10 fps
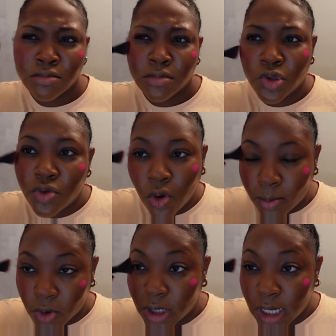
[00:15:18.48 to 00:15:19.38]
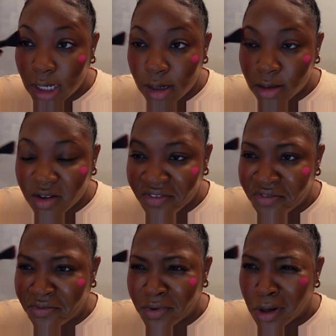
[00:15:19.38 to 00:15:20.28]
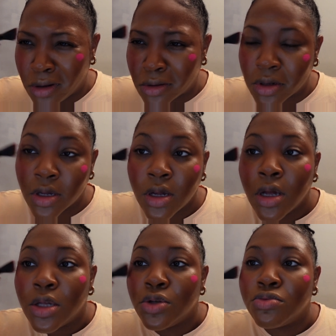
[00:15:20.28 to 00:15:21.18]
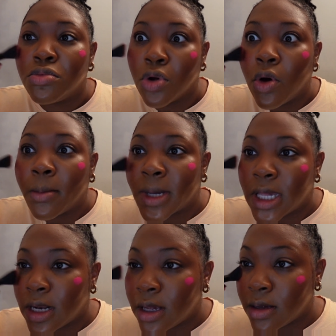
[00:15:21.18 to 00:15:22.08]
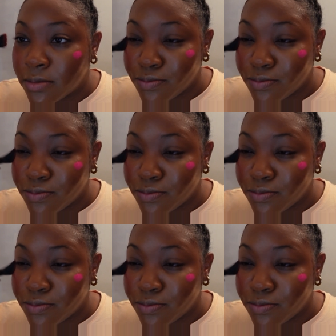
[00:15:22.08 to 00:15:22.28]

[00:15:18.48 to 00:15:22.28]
You know I'm gonna get it. The fuck? You know I'm gonna get it.